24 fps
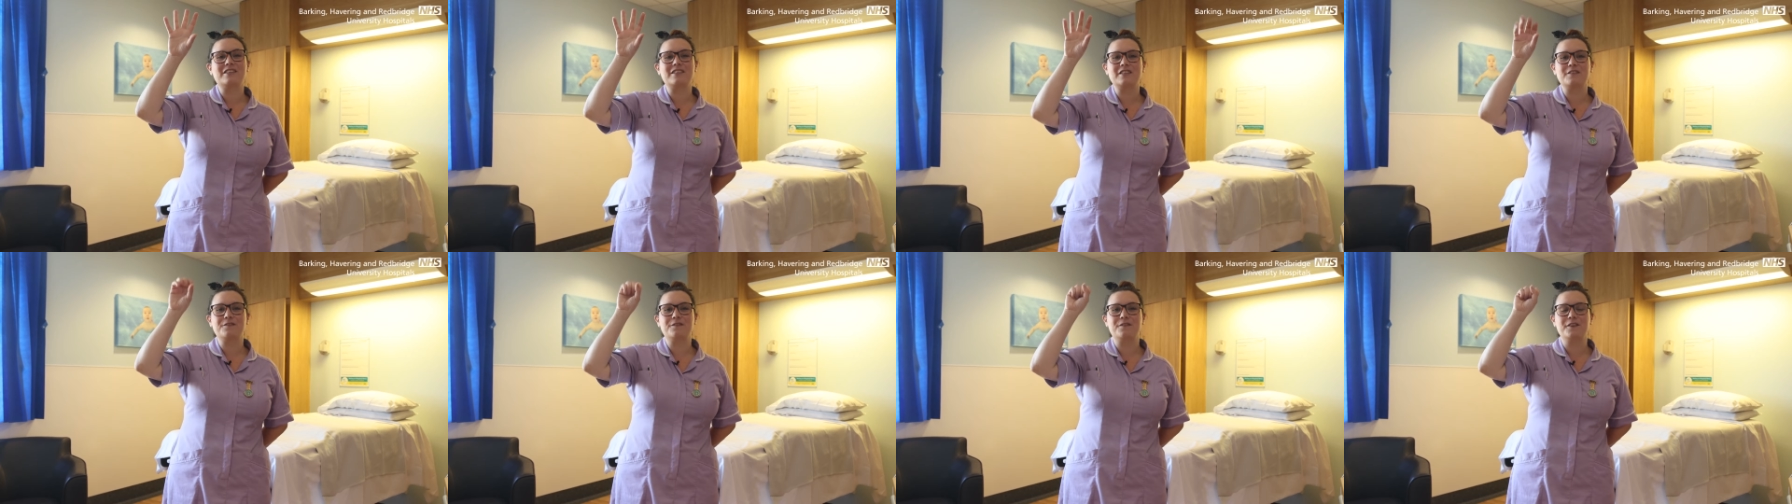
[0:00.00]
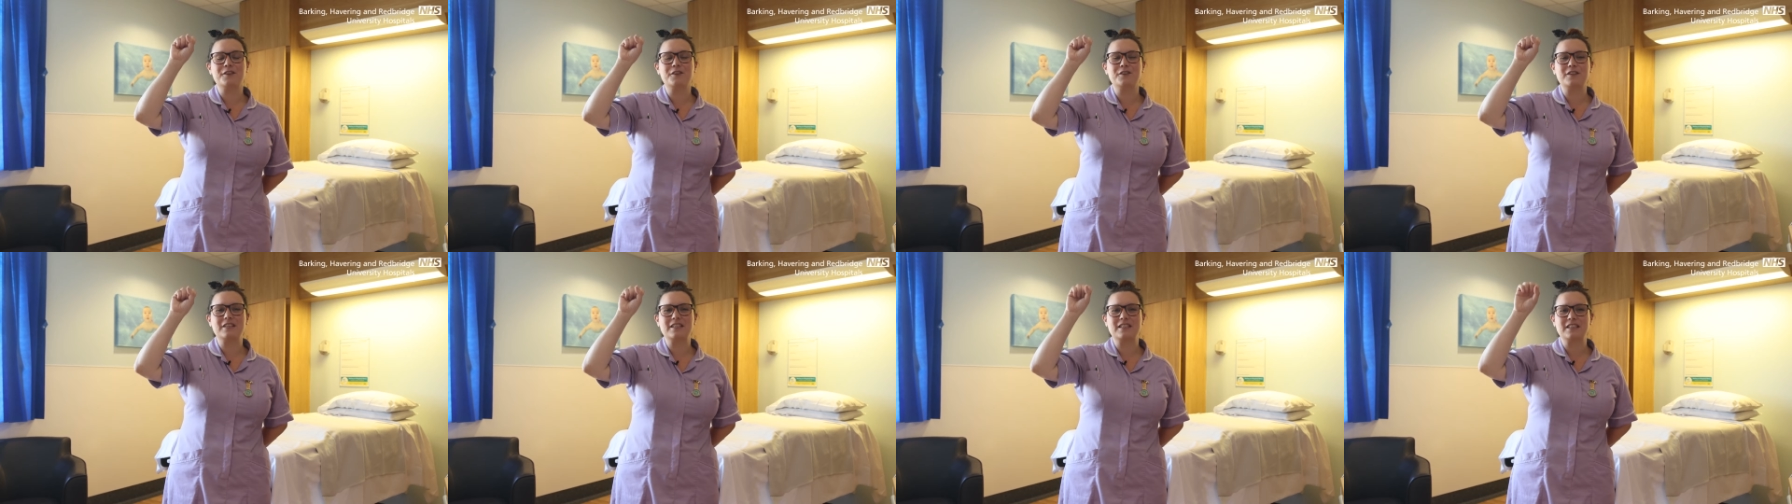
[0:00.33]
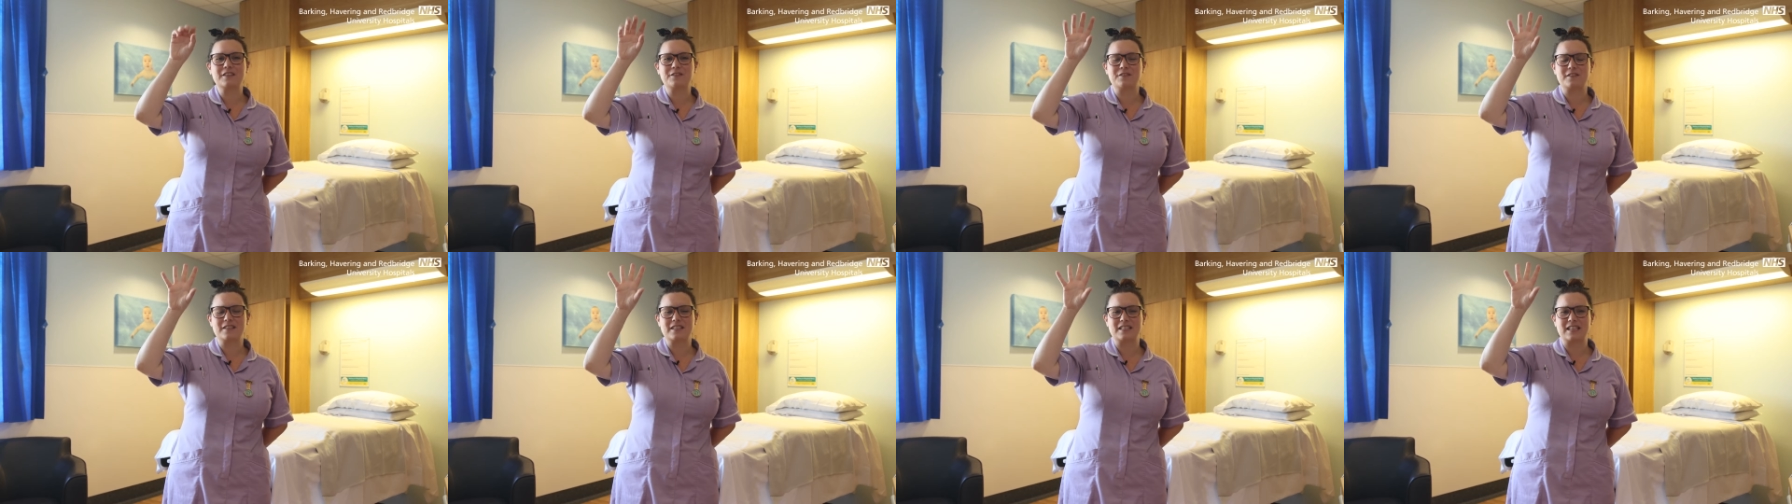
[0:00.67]
just feel the
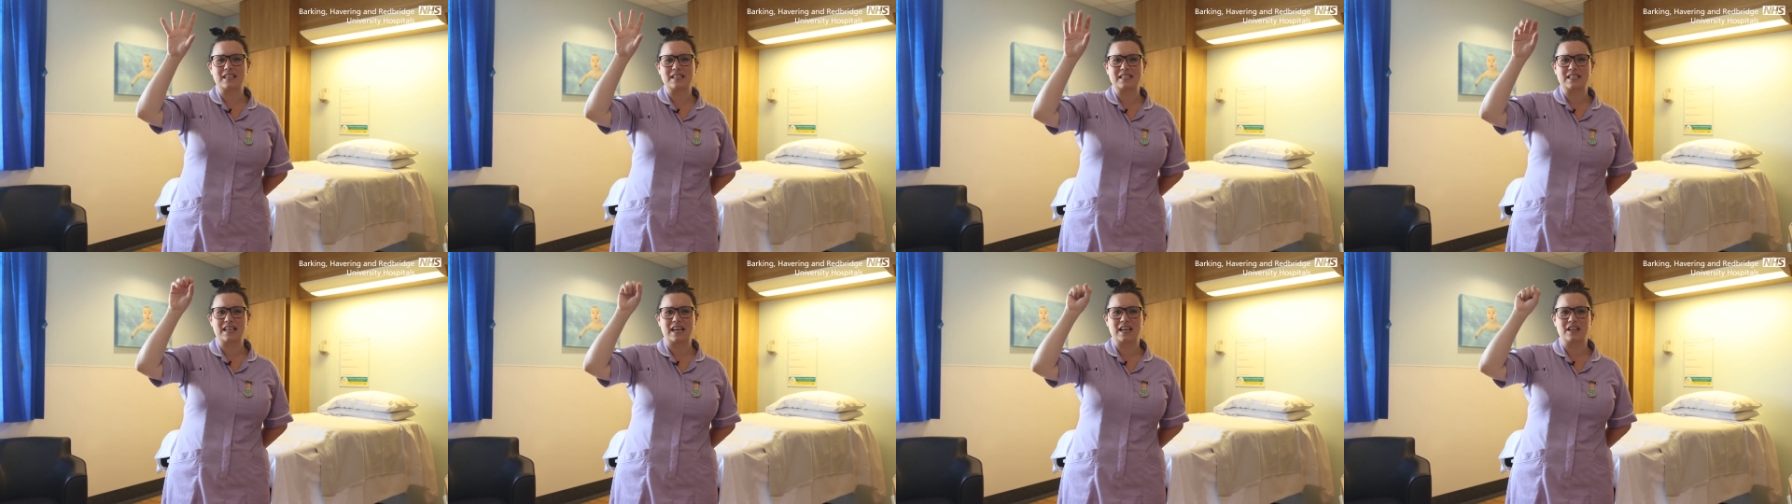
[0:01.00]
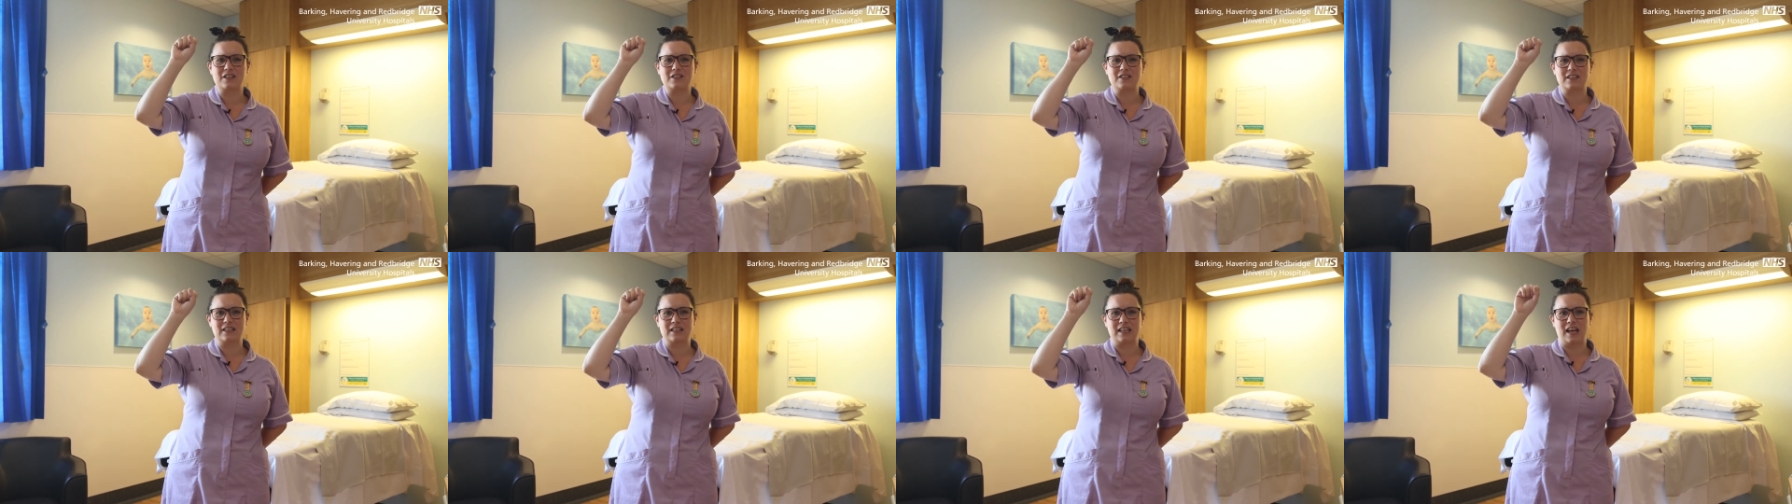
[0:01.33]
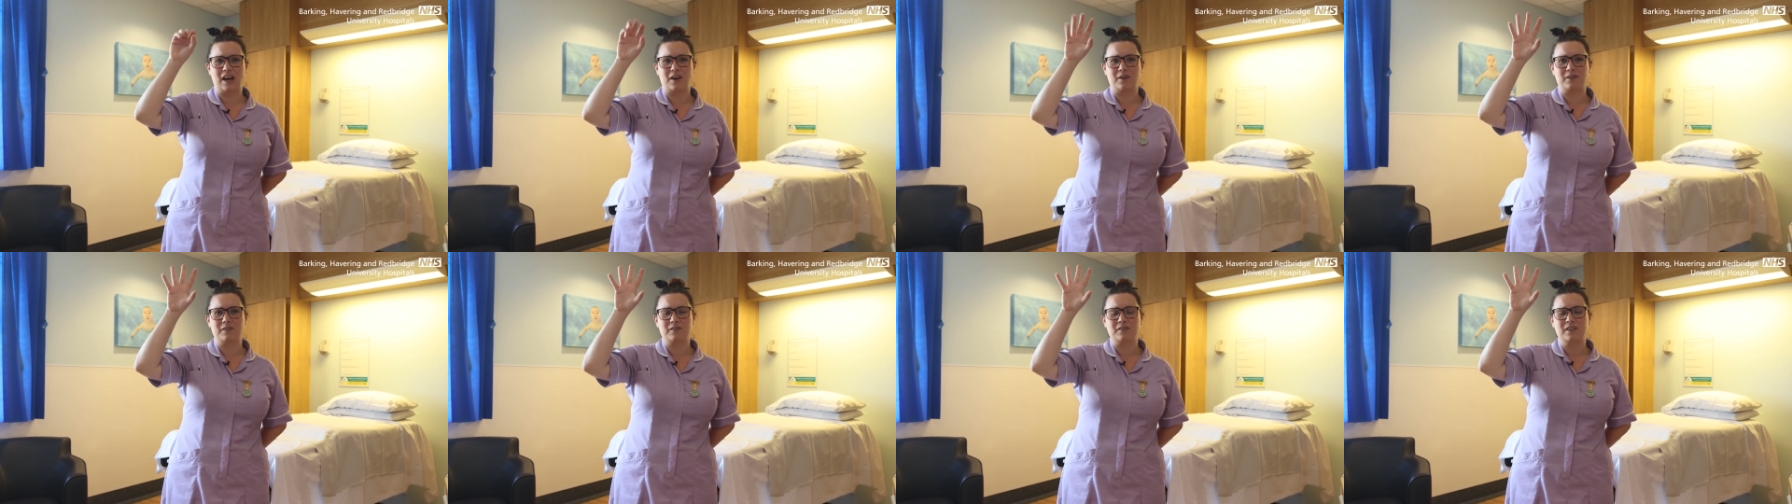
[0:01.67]
different sensation
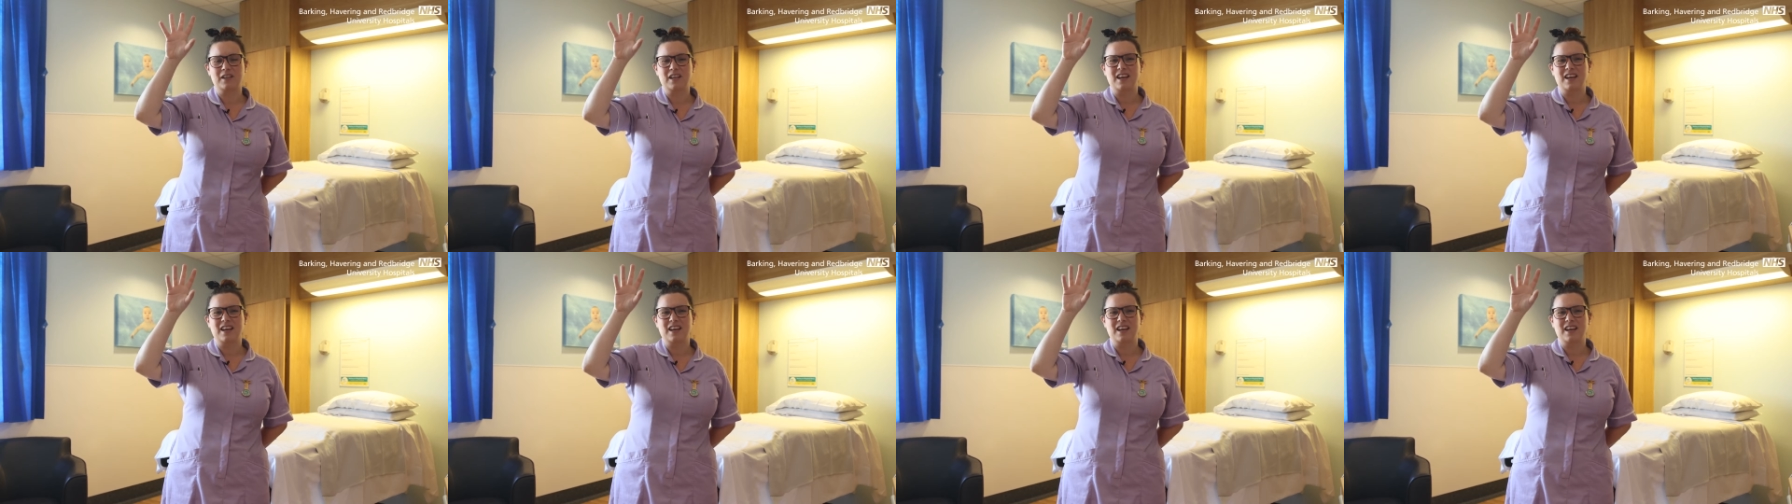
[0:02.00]
now.